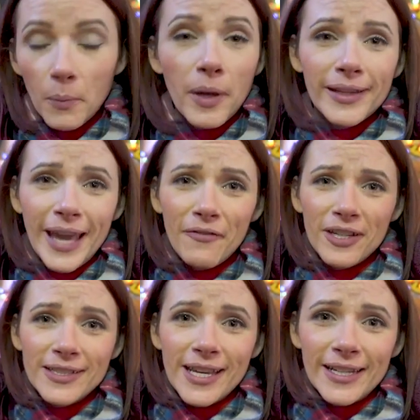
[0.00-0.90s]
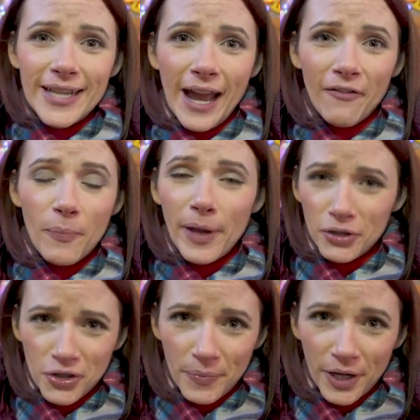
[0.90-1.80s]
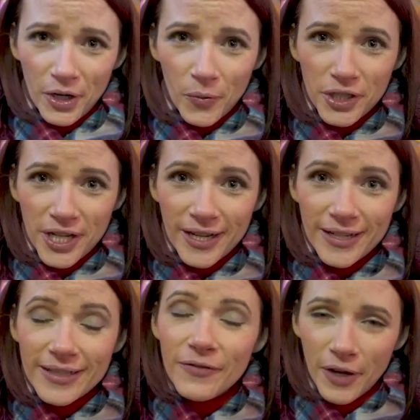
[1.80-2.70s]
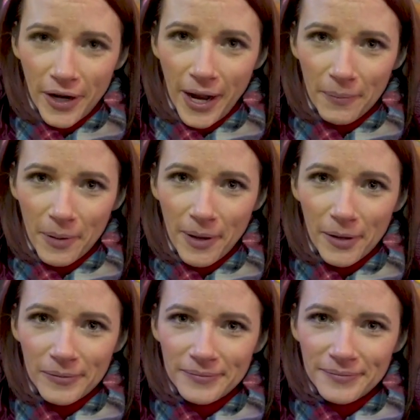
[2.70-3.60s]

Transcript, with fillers: But Kevin is getting to have a Belgian beer, which he is very happy about.